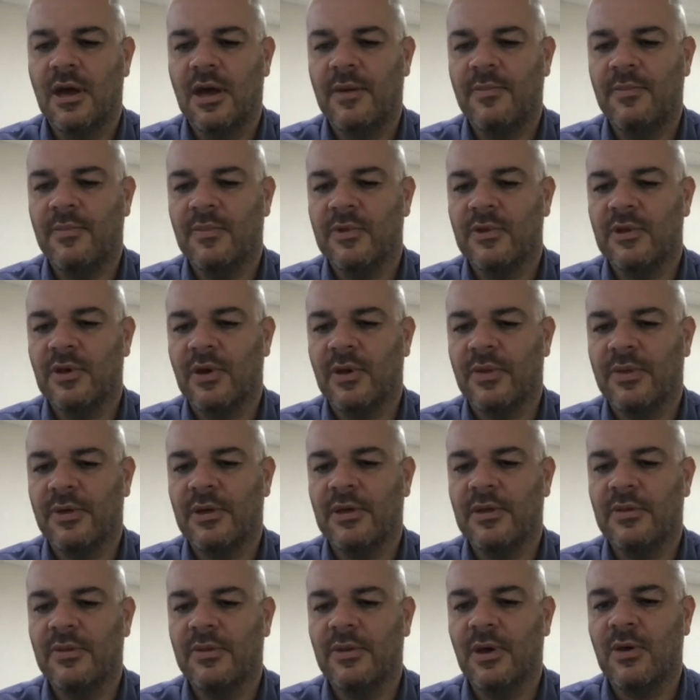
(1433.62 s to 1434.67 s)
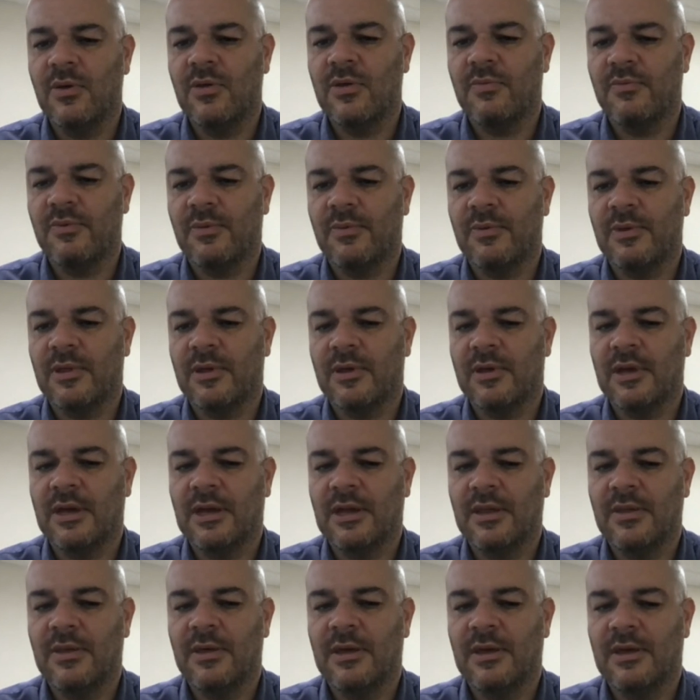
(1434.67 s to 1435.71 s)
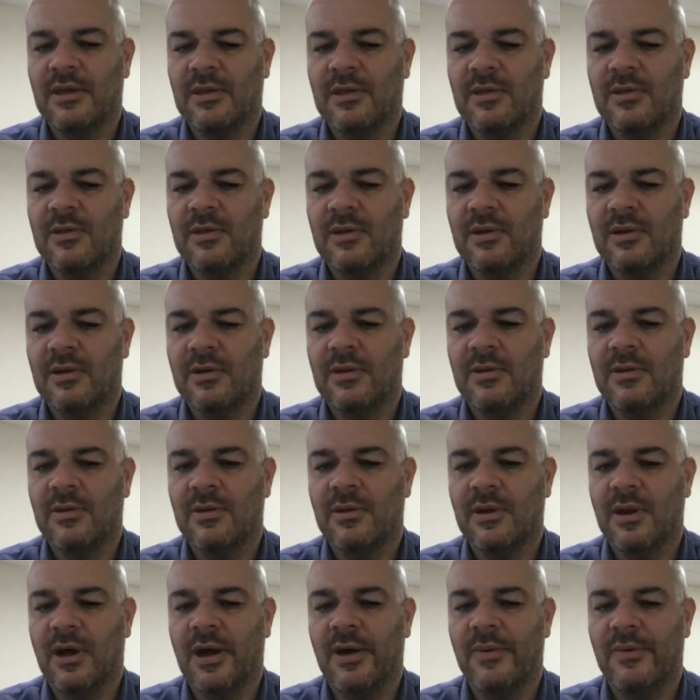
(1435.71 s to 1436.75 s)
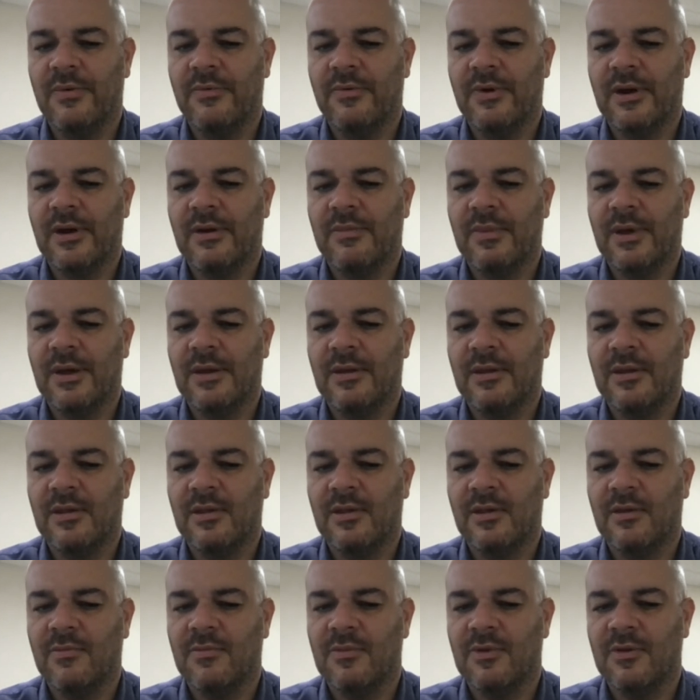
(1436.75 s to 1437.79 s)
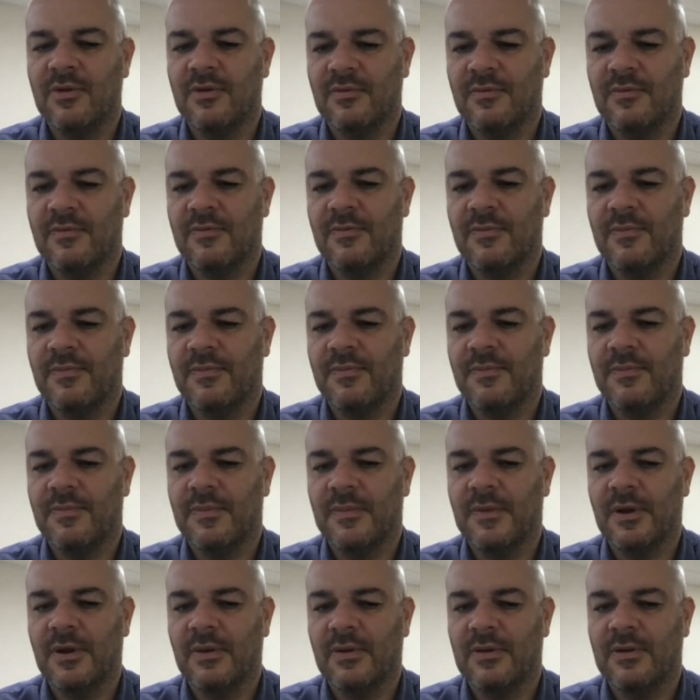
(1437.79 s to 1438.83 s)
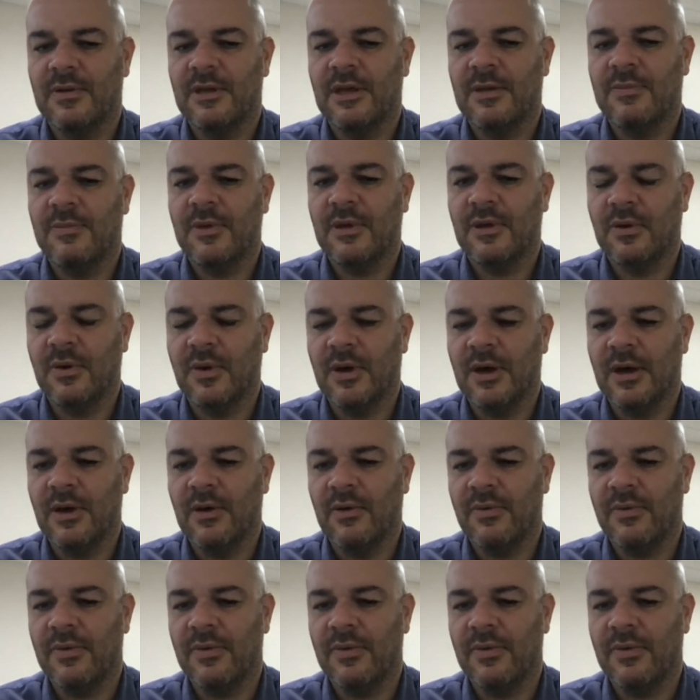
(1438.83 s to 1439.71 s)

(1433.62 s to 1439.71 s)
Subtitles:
So I think those are probably the key things that I would recommend in terms of keeping your health.